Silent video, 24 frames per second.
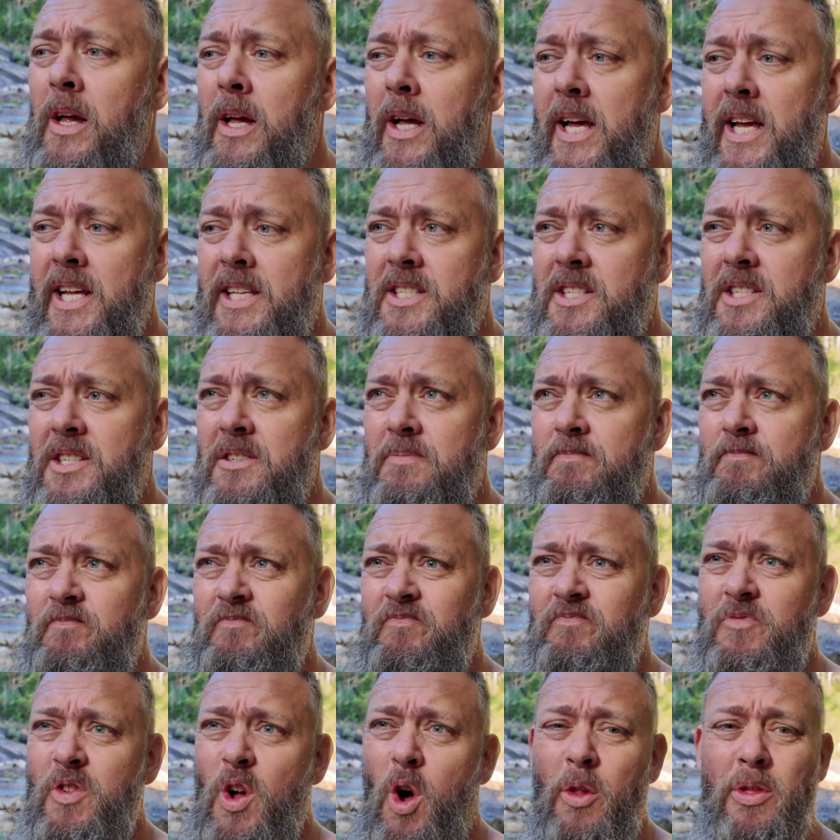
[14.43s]
It's
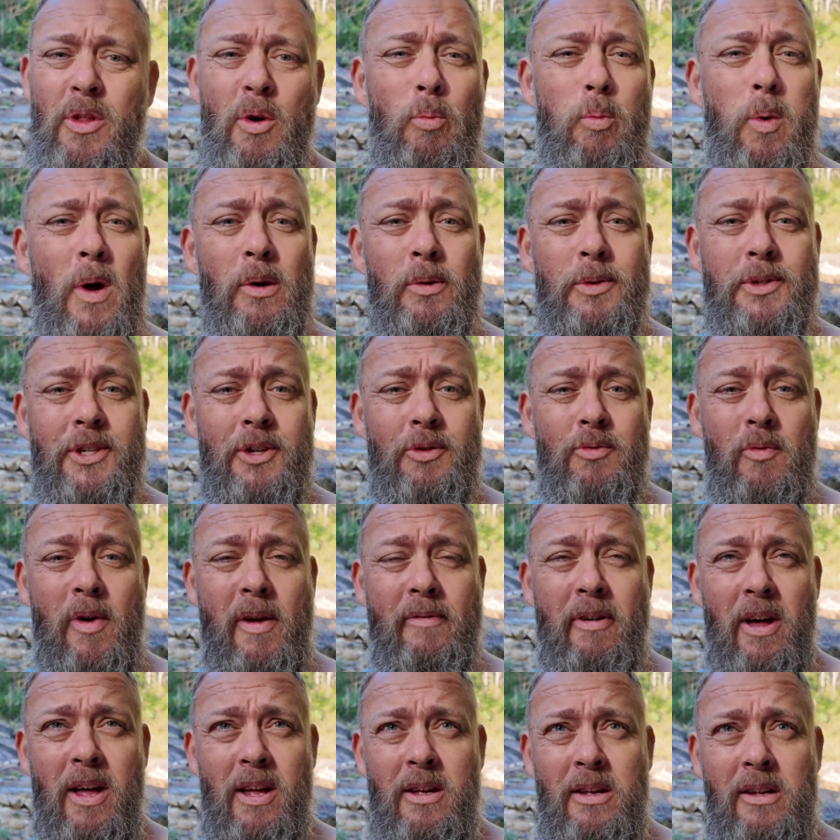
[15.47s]
on the Wilson
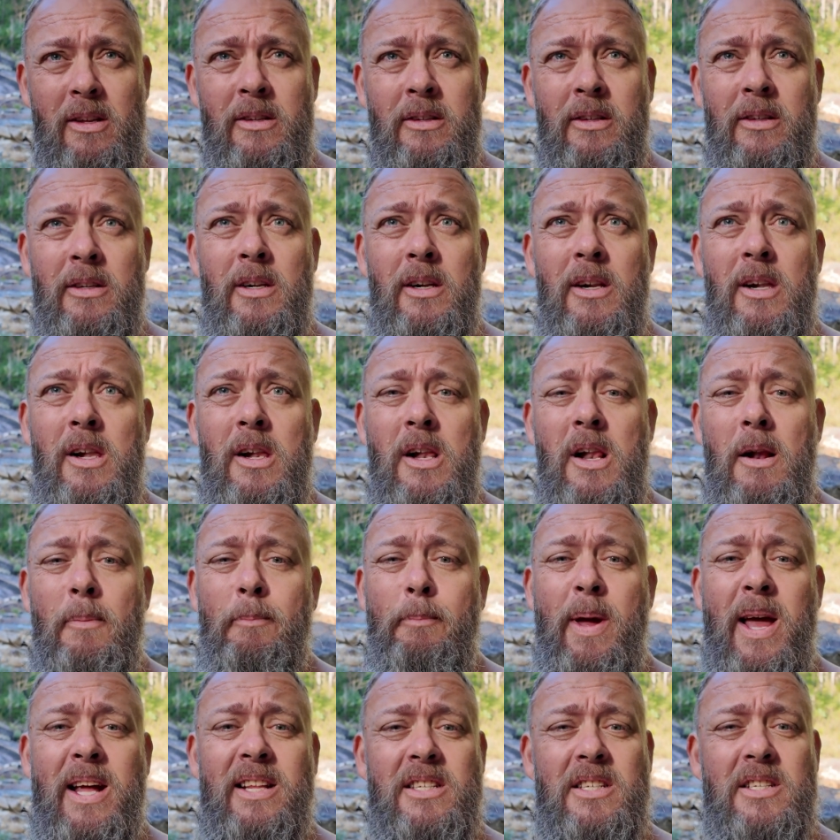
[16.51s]
River,
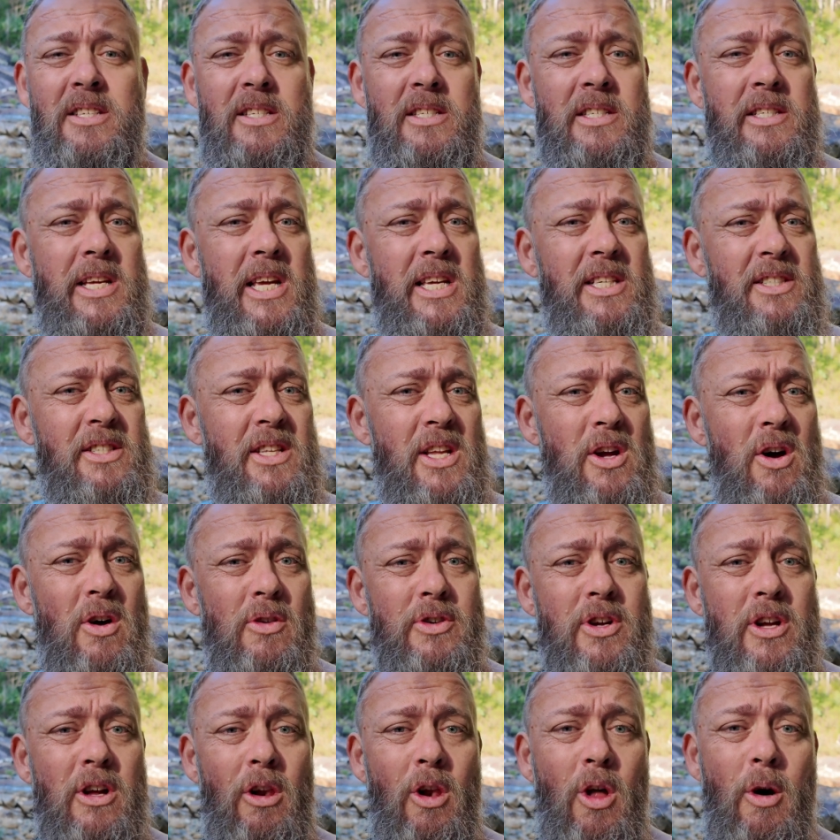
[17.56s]
about 60
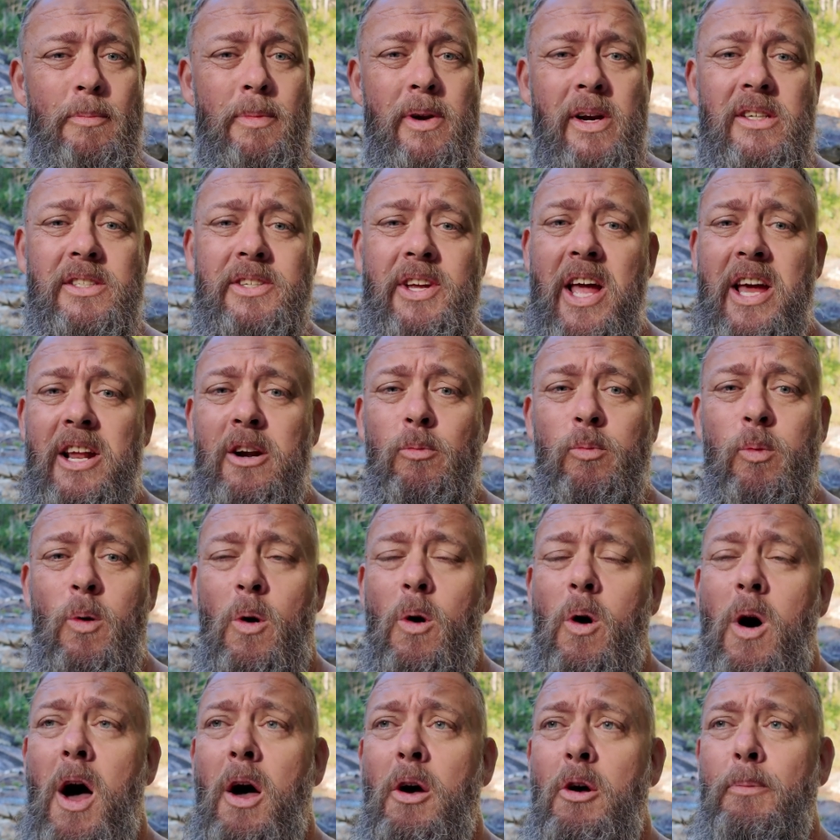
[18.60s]
odd kilometres out of
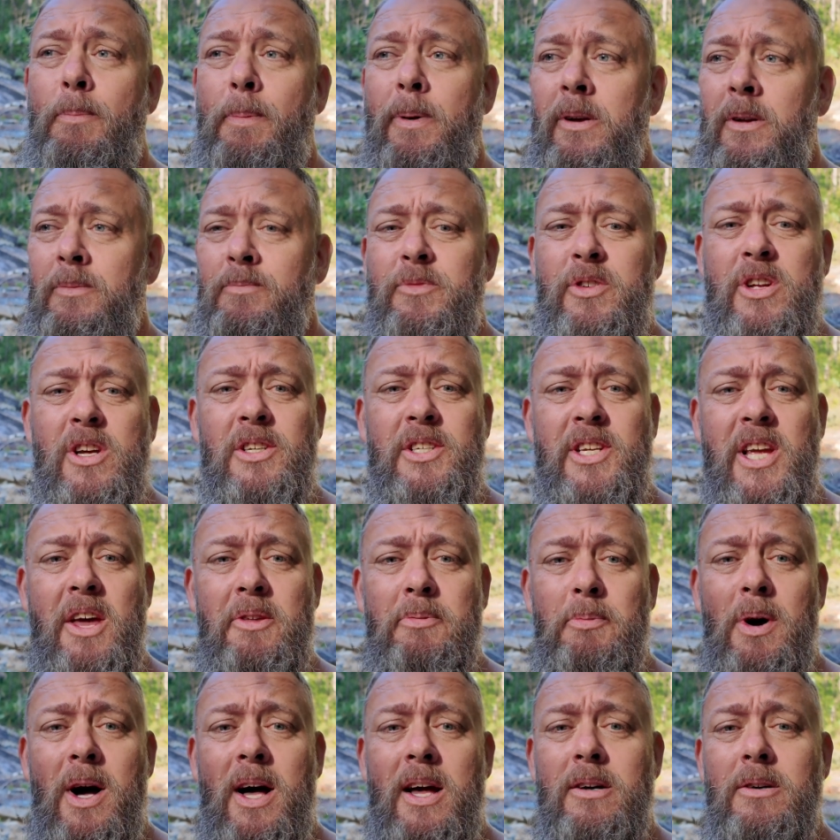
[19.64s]
Wauchope, New
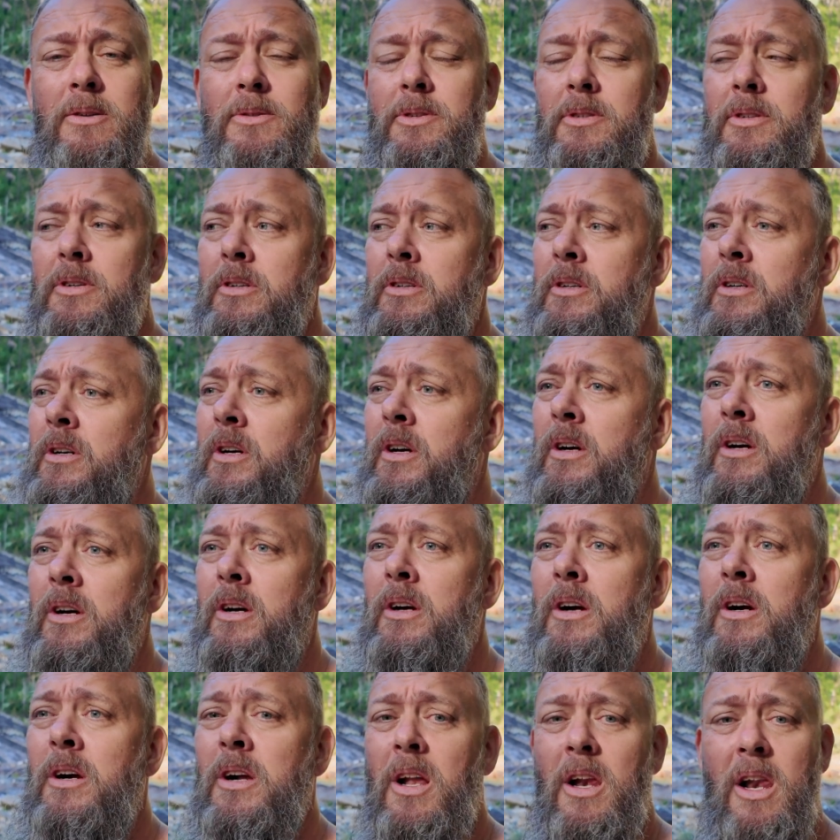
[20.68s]
South Wales.
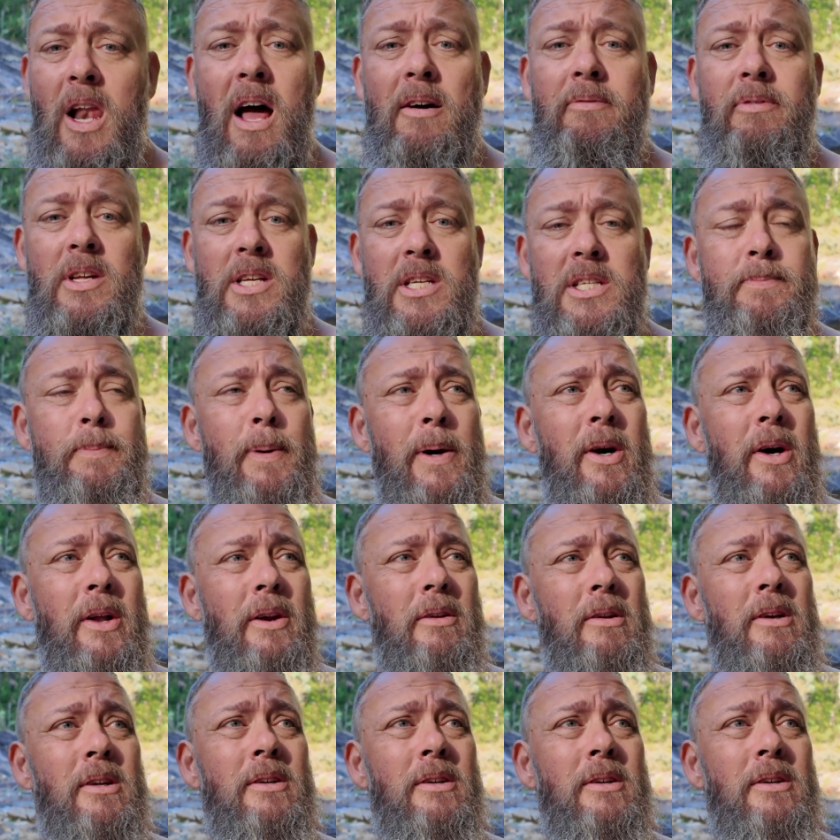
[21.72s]
Lovely spot.